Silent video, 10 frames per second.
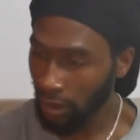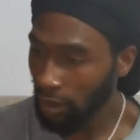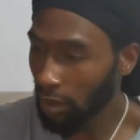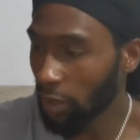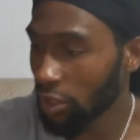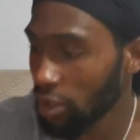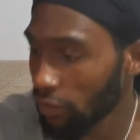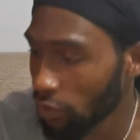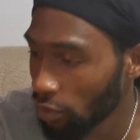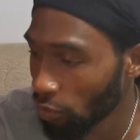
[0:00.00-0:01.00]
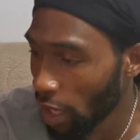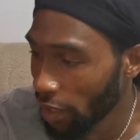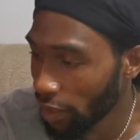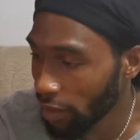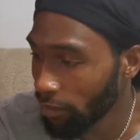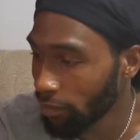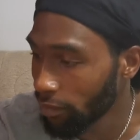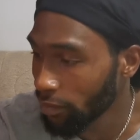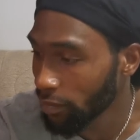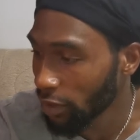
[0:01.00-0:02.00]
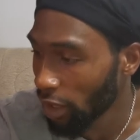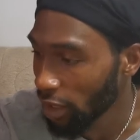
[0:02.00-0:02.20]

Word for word: Let me actually give you the right name. Uh,